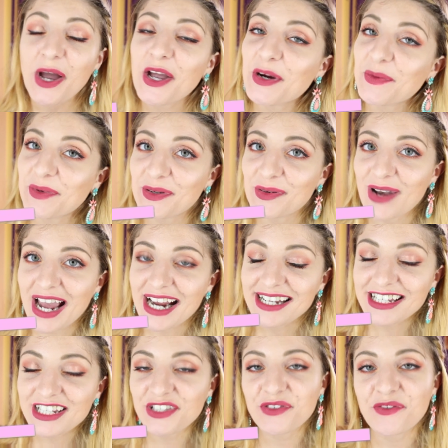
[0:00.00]
I hope you
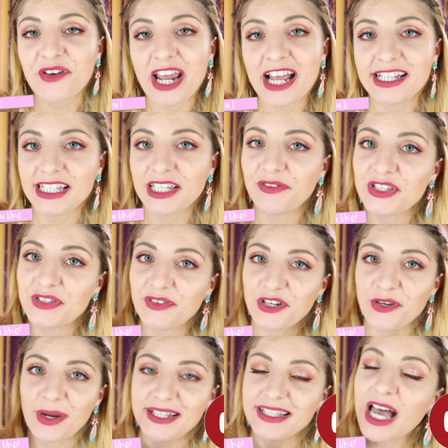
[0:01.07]
liked it. Don't forget to give this
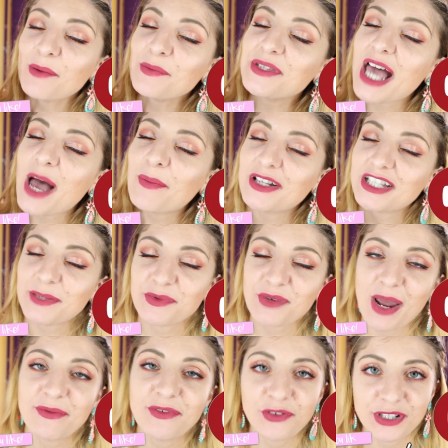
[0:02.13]
video a thumbs up and
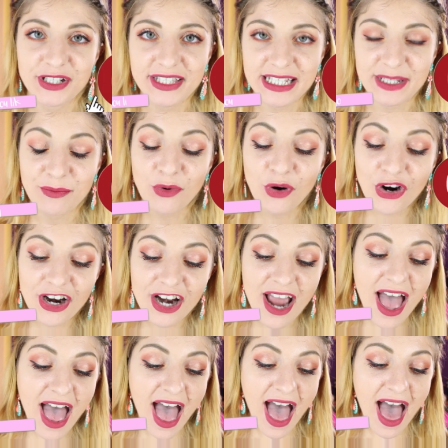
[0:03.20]
subscribe if you want to see more.
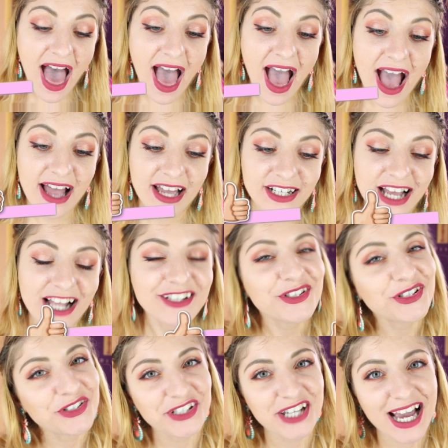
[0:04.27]
And I'll
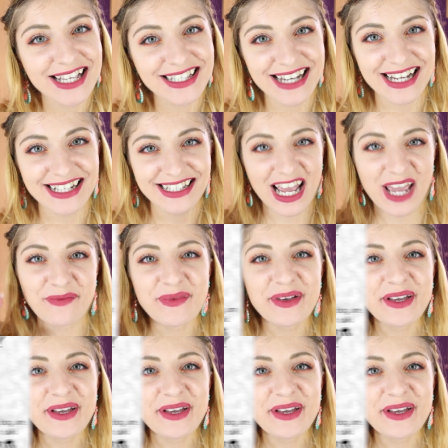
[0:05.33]
talk to you guys next time.